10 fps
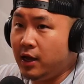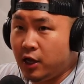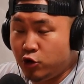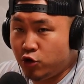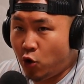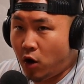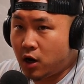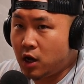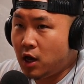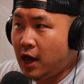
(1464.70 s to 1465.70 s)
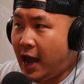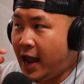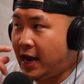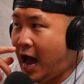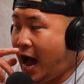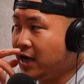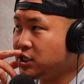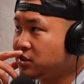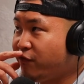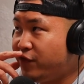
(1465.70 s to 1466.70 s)
in New York, and I
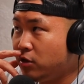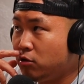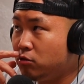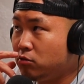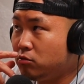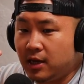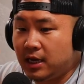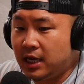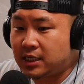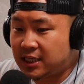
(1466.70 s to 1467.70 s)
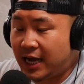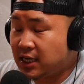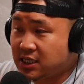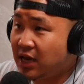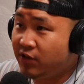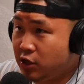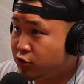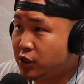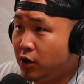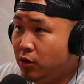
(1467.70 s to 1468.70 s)
just feel it's like it's seven
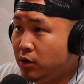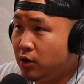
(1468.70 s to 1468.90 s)
years ago.